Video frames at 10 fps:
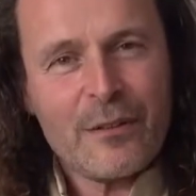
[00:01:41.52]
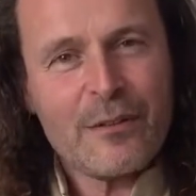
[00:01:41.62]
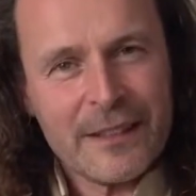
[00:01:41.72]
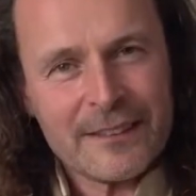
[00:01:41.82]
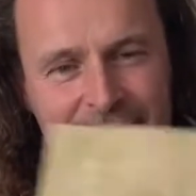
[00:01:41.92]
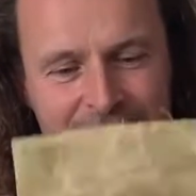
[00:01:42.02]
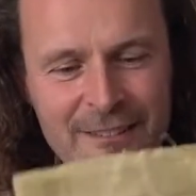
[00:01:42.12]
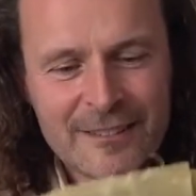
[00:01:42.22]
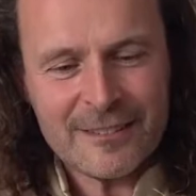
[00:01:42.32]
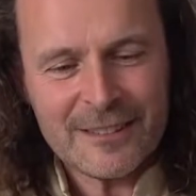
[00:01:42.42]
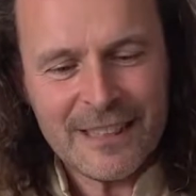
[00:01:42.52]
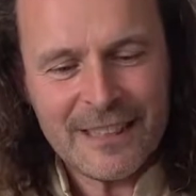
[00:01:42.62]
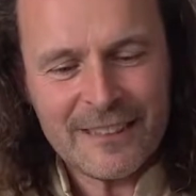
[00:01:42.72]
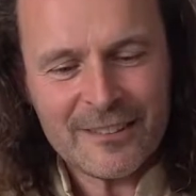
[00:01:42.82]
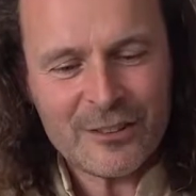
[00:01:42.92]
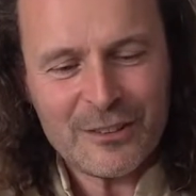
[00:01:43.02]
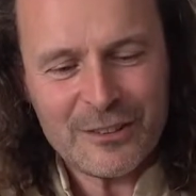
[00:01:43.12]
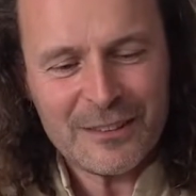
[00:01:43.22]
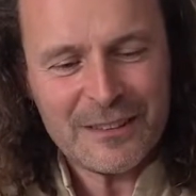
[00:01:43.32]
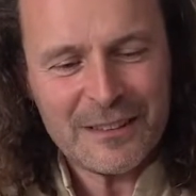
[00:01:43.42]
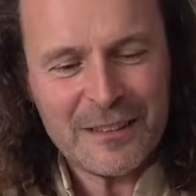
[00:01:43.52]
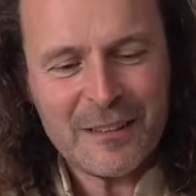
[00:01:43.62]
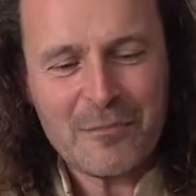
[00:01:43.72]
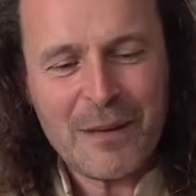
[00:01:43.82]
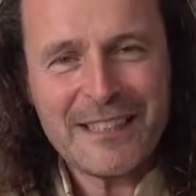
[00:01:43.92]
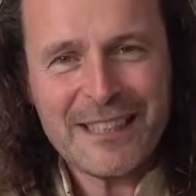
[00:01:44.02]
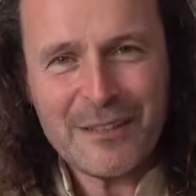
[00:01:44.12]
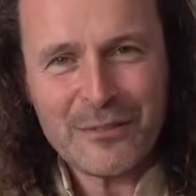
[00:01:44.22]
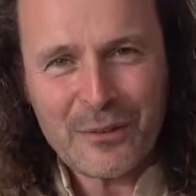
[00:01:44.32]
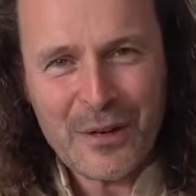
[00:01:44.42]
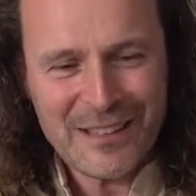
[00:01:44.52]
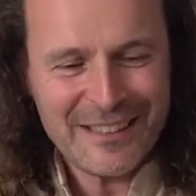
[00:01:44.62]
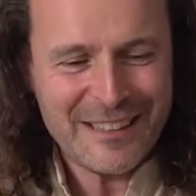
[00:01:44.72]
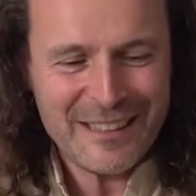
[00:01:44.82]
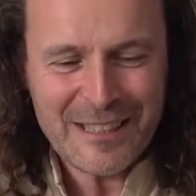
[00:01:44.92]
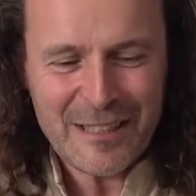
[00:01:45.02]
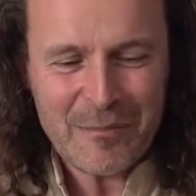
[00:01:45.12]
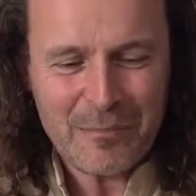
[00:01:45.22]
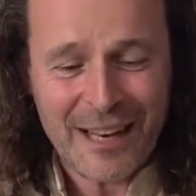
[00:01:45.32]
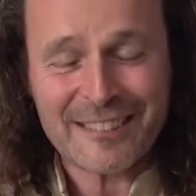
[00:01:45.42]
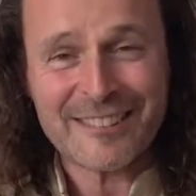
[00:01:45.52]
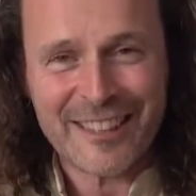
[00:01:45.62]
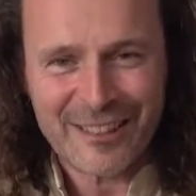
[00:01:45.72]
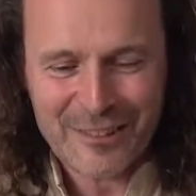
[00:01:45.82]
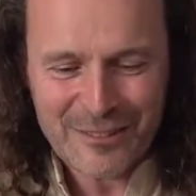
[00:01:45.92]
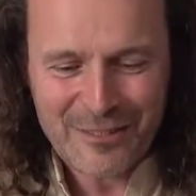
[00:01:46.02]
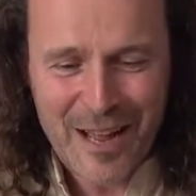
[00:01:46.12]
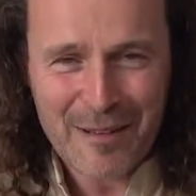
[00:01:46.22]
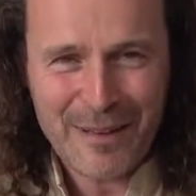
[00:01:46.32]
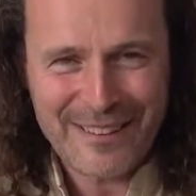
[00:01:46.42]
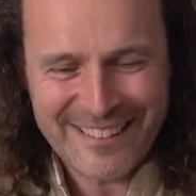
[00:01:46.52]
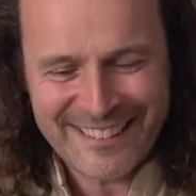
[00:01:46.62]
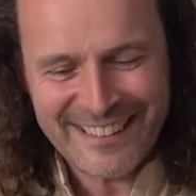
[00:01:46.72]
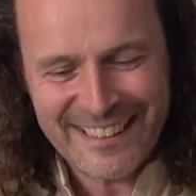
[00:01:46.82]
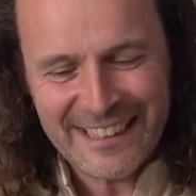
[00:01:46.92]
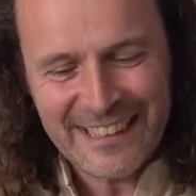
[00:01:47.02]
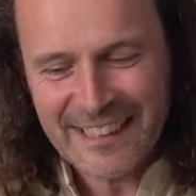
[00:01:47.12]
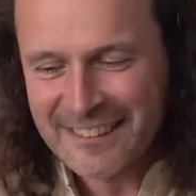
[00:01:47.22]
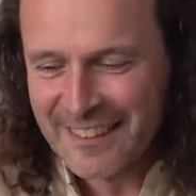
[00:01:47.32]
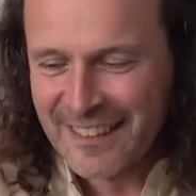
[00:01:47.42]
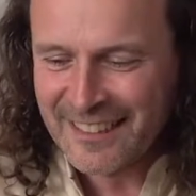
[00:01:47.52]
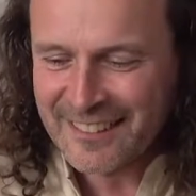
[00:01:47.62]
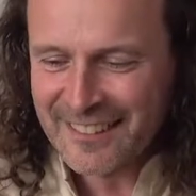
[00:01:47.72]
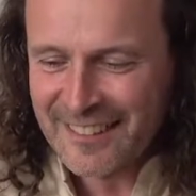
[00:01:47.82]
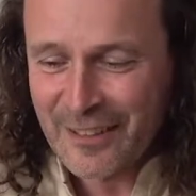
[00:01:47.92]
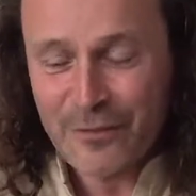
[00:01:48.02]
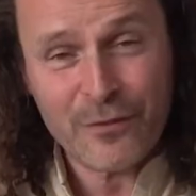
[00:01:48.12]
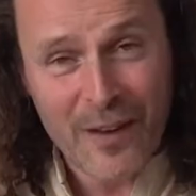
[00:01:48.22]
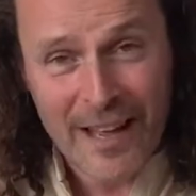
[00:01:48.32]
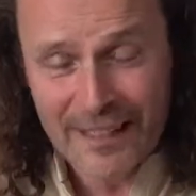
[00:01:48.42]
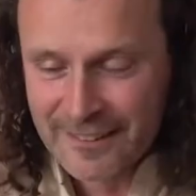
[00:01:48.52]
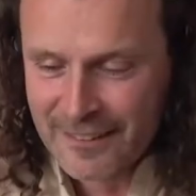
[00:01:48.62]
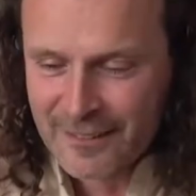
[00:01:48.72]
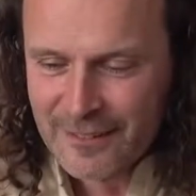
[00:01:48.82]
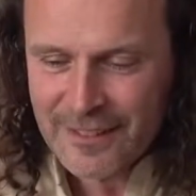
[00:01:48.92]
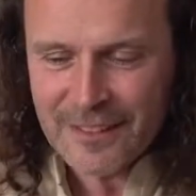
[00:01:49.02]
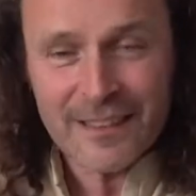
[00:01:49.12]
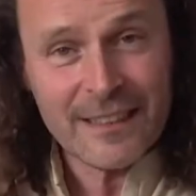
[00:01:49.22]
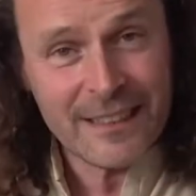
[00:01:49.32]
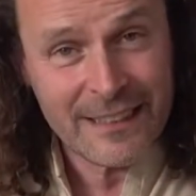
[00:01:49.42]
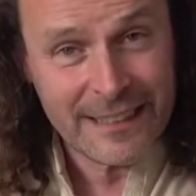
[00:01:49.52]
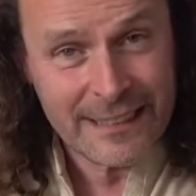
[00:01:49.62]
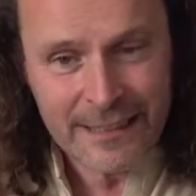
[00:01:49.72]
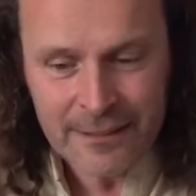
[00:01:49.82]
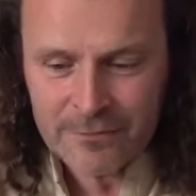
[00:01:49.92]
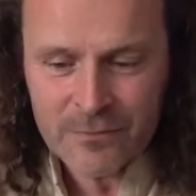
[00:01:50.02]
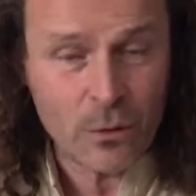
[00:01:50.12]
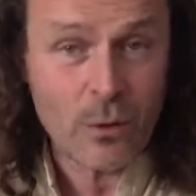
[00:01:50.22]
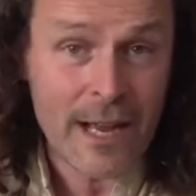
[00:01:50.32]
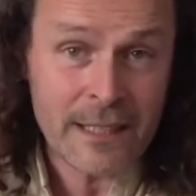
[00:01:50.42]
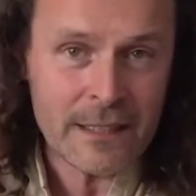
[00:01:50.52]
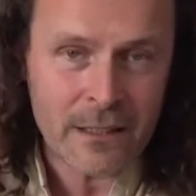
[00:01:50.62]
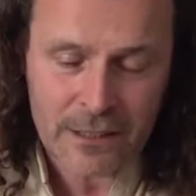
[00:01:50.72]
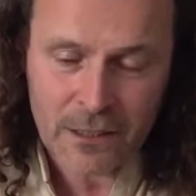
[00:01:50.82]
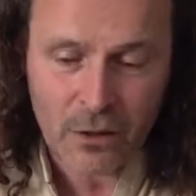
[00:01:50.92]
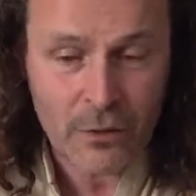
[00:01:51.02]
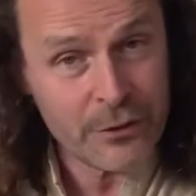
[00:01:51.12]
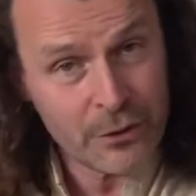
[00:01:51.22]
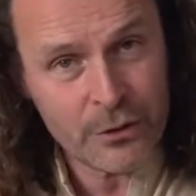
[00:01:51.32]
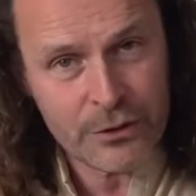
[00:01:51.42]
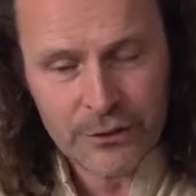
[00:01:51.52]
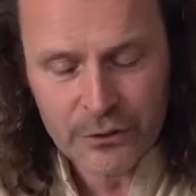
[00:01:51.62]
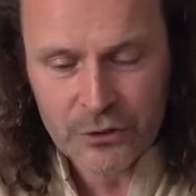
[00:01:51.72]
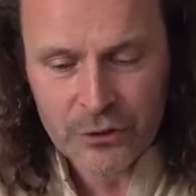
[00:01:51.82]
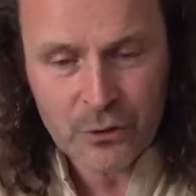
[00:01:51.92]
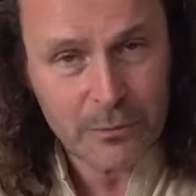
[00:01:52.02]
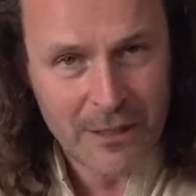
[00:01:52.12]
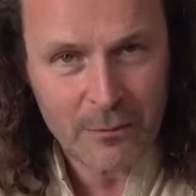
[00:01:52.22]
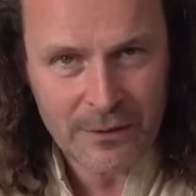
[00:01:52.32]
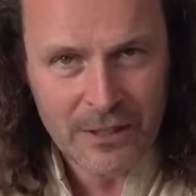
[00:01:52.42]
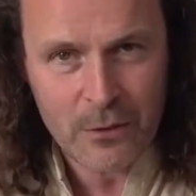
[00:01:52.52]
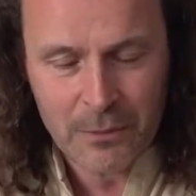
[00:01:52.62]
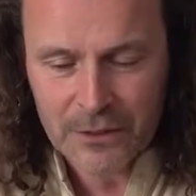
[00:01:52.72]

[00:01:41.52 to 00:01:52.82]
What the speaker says: This is medieval plastic wrap. It is, in fact, linen or any kind of cloth. You could use silk, but that would be terribly